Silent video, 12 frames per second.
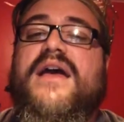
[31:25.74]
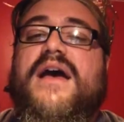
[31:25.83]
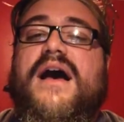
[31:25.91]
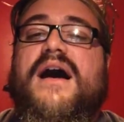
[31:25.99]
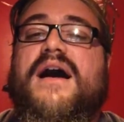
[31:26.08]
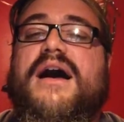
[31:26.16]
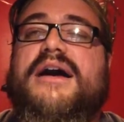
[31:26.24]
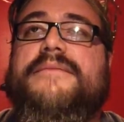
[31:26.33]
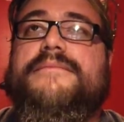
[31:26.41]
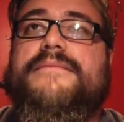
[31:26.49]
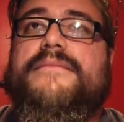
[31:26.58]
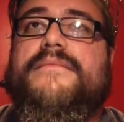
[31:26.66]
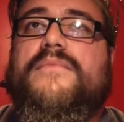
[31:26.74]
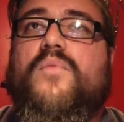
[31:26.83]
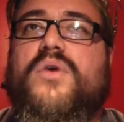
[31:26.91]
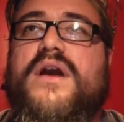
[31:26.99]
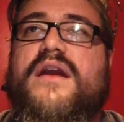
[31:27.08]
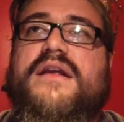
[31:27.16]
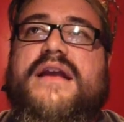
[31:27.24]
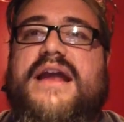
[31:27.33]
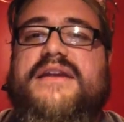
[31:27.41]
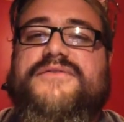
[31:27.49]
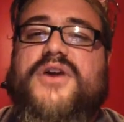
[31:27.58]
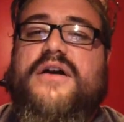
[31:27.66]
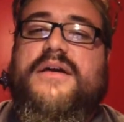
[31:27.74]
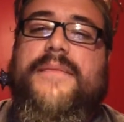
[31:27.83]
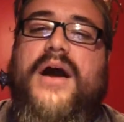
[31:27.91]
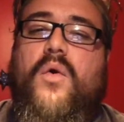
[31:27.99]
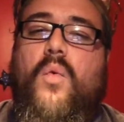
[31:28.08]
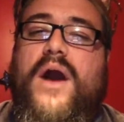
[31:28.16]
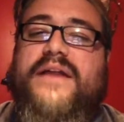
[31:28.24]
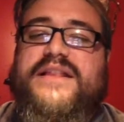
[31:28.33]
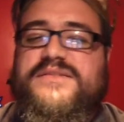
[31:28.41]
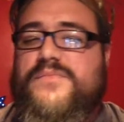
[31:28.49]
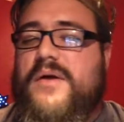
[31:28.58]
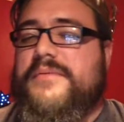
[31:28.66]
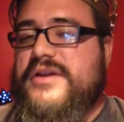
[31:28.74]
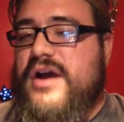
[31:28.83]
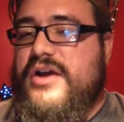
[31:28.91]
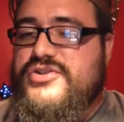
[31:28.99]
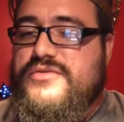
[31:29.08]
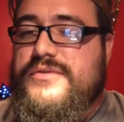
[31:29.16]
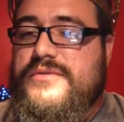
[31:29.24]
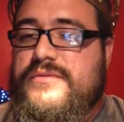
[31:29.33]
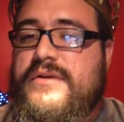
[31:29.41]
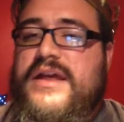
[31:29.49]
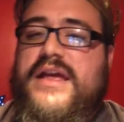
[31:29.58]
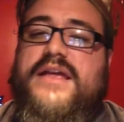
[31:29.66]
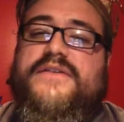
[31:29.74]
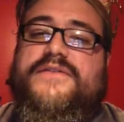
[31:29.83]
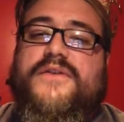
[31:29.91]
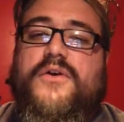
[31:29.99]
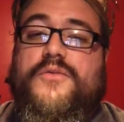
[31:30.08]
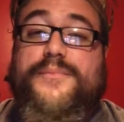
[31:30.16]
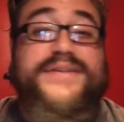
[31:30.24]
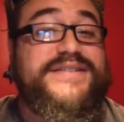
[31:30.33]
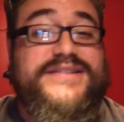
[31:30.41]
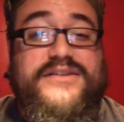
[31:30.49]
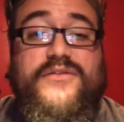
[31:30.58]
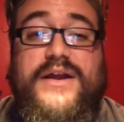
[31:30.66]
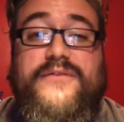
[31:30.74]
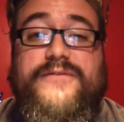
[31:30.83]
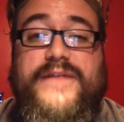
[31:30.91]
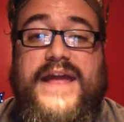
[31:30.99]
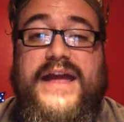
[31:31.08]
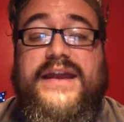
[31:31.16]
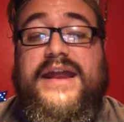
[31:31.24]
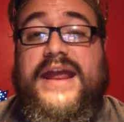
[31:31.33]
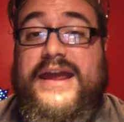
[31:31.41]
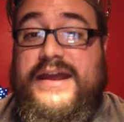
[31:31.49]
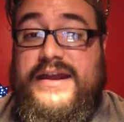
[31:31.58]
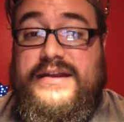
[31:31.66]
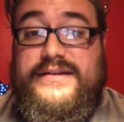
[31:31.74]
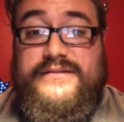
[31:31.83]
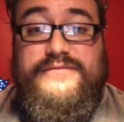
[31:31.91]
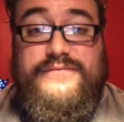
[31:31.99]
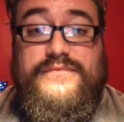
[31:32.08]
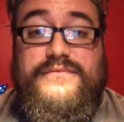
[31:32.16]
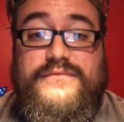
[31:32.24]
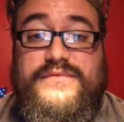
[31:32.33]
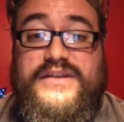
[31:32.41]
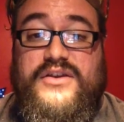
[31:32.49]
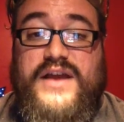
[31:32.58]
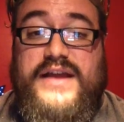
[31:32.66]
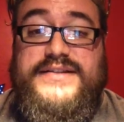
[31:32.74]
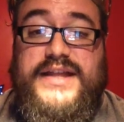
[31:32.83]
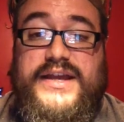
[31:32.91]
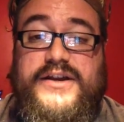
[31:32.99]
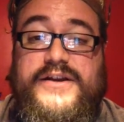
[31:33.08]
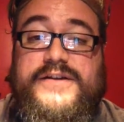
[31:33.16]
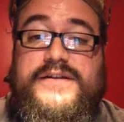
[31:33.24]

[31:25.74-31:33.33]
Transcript: We're going to kind of talk about why that's probably not true. So please stick around for that, and see you guys later.